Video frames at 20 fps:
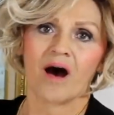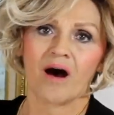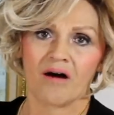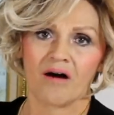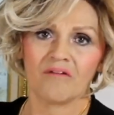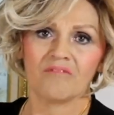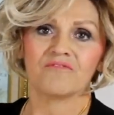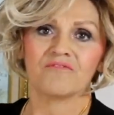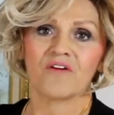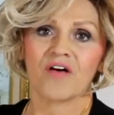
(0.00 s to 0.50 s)

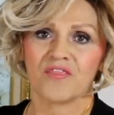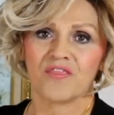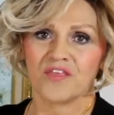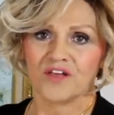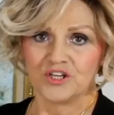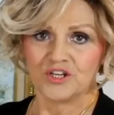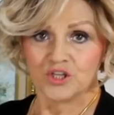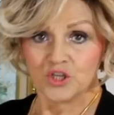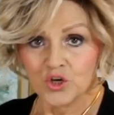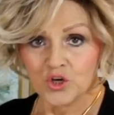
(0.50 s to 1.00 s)
of
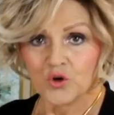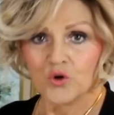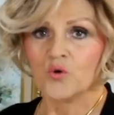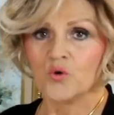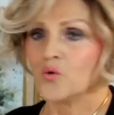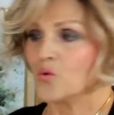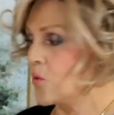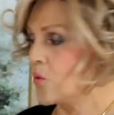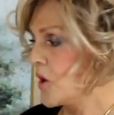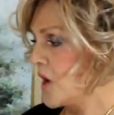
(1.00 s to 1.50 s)
the
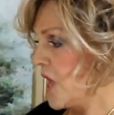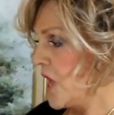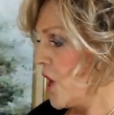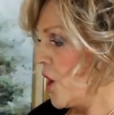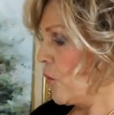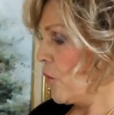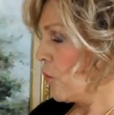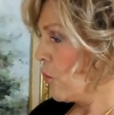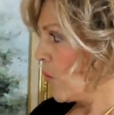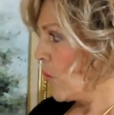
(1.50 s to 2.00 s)
new
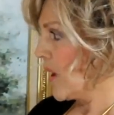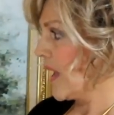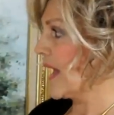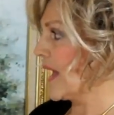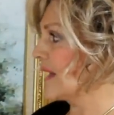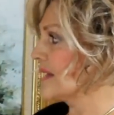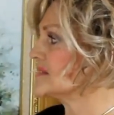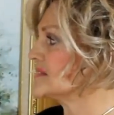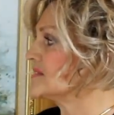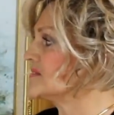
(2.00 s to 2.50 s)

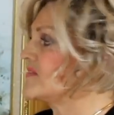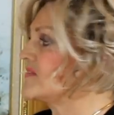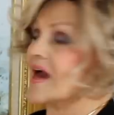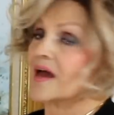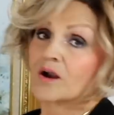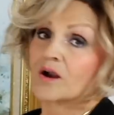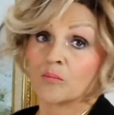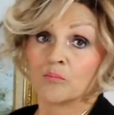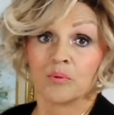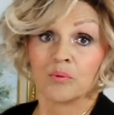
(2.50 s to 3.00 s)
wigs
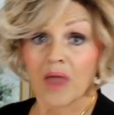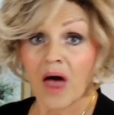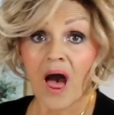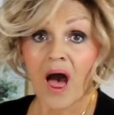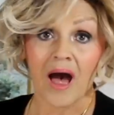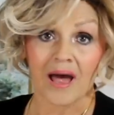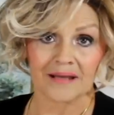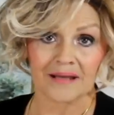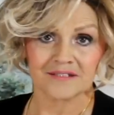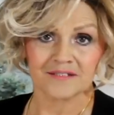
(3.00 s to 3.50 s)
that are
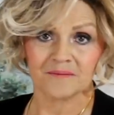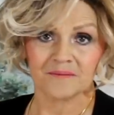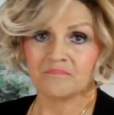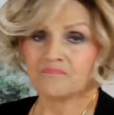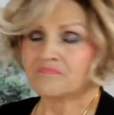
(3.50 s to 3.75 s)
blonde.